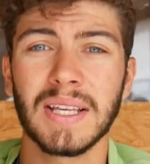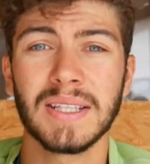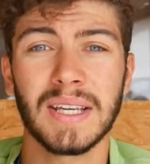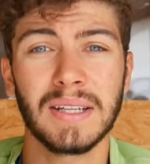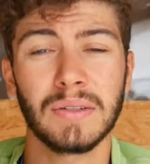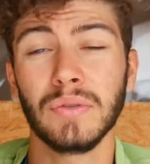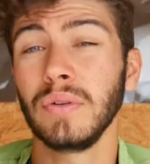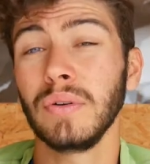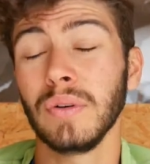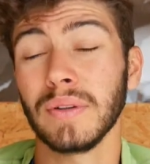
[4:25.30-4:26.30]
then you
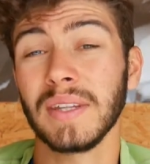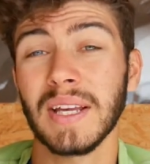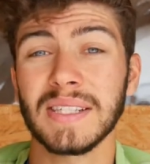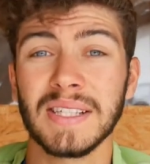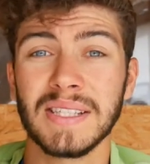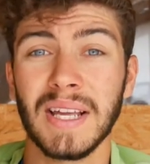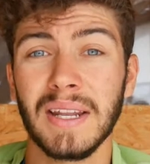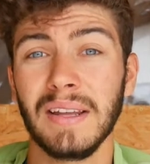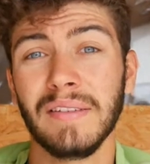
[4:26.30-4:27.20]
know your task is dead,